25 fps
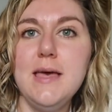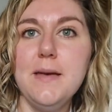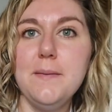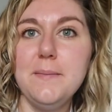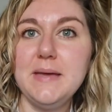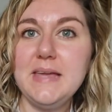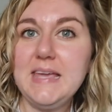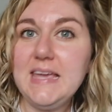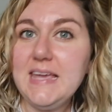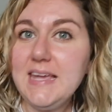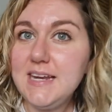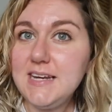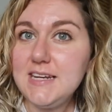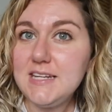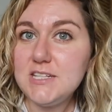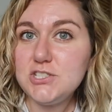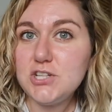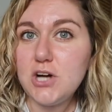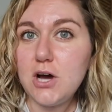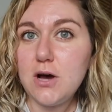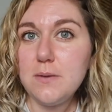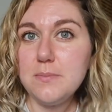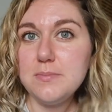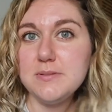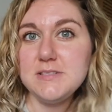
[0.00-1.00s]
bikini
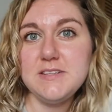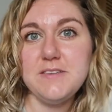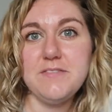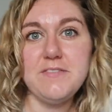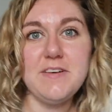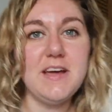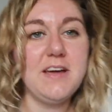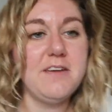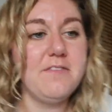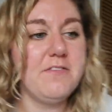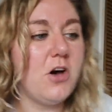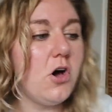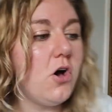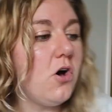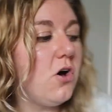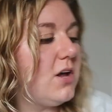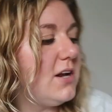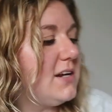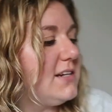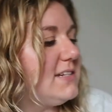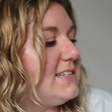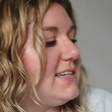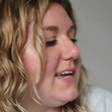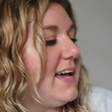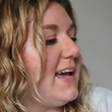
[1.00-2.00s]
tops if I have a
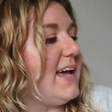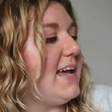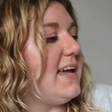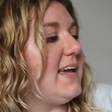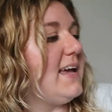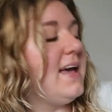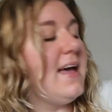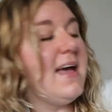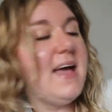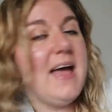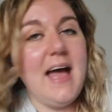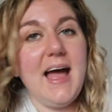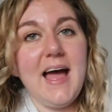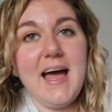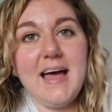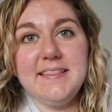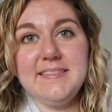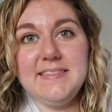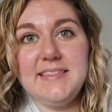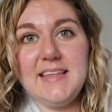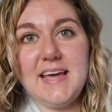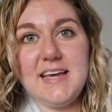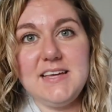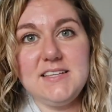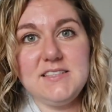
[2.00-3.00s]
holiday,
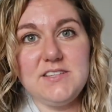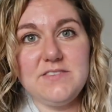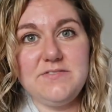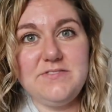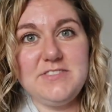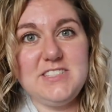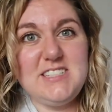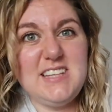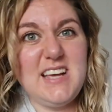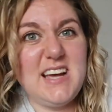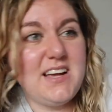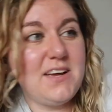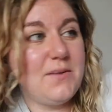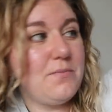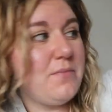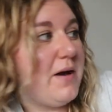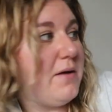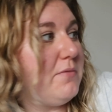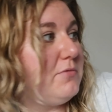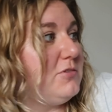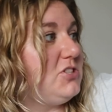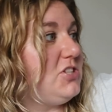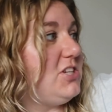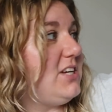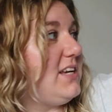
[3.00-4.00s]
and this obviously I can
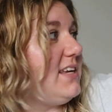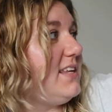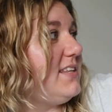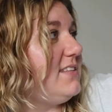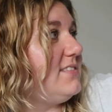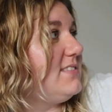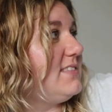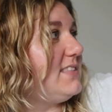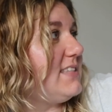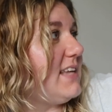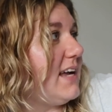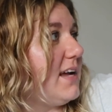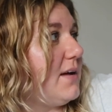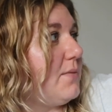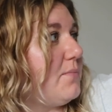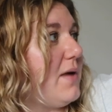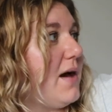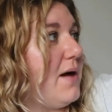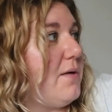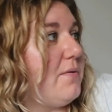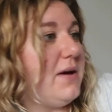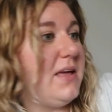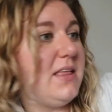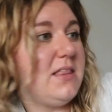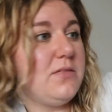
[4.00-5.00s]
wear with jeans, I can
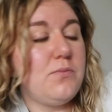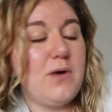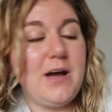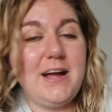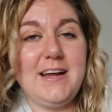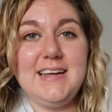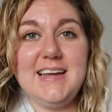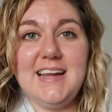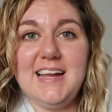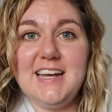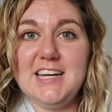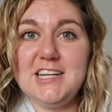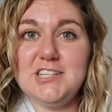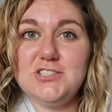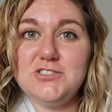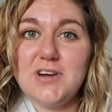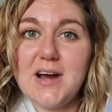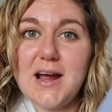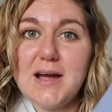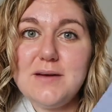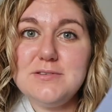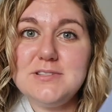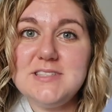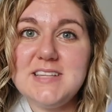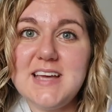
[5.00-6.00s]
wear with white linen
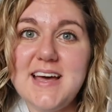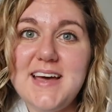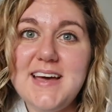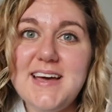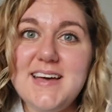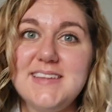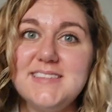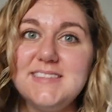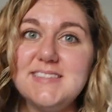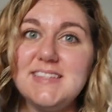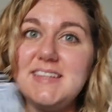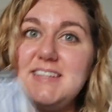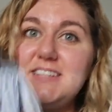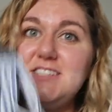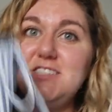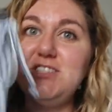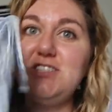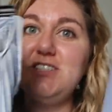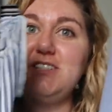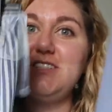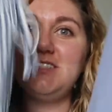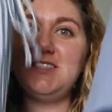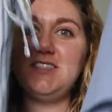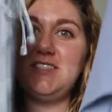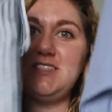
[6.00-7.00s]
trousers. It's
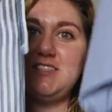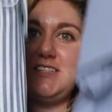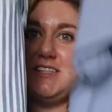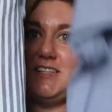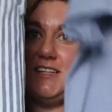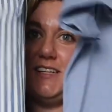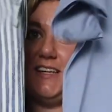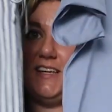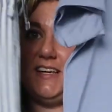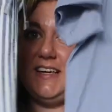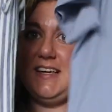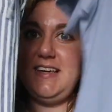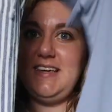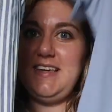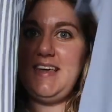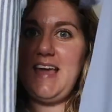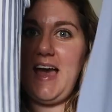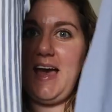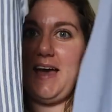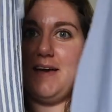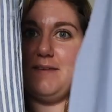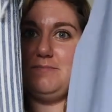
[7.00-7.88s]
just, yeah,